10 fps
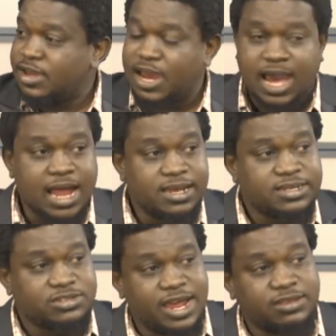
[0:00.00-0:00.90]

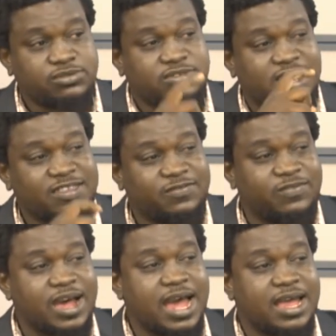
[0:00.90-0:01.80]
and trying to
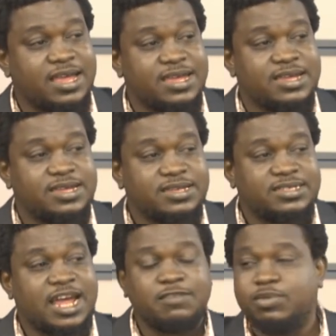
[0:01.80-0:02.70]
transfer
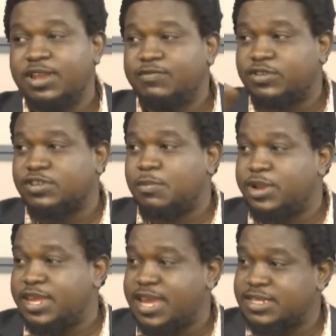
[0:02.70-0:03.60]
that belief to
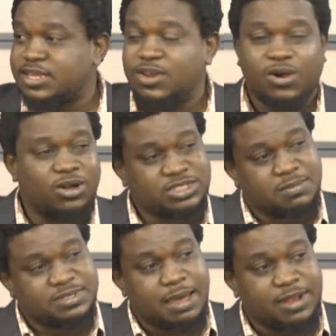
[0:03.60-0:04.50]
somebody else. Or
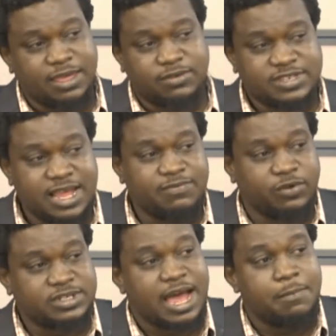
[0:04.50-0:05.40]
sometimes, like you said,
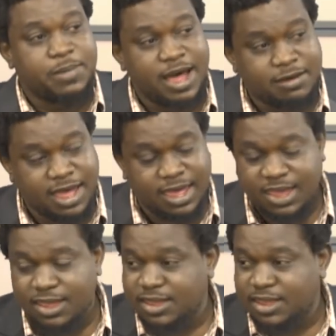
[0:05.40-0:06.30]
voter
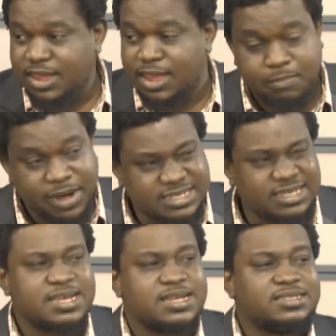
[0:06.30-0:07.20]
empathy.
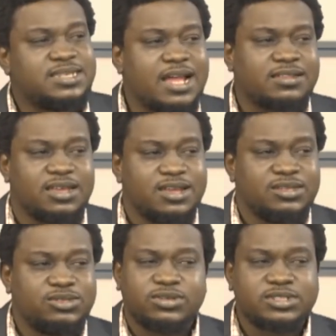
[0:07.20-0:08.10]
That
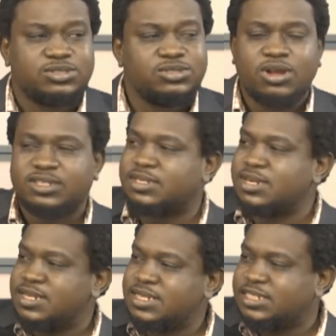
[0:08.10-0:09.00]
does not
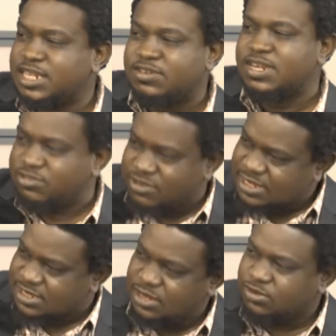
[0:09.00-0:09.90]
necessarily
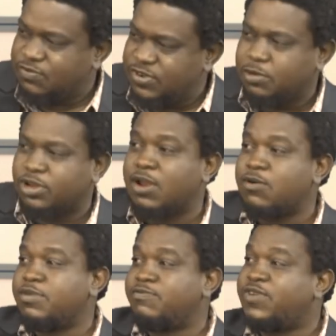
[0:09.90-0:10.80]
translate to very, because there
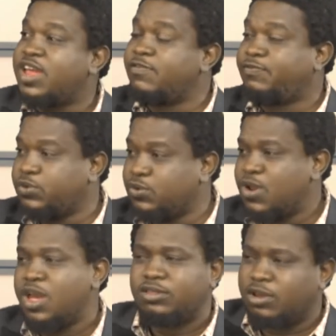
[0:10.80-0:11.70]
will be very few.
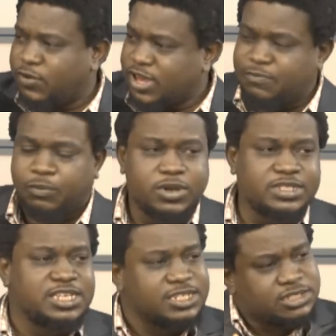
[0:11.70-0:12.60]
Don't forget,
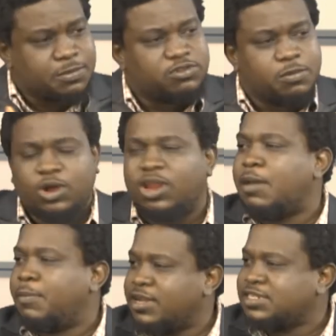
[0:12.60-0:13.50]
politics is supposed to be all
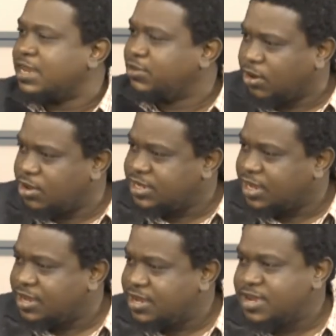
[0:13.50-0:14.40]
about
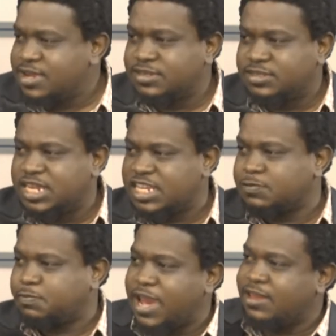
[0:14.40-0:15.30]
ideology.
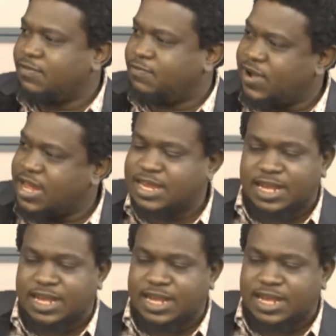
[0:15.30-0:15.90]
Despite the fact that...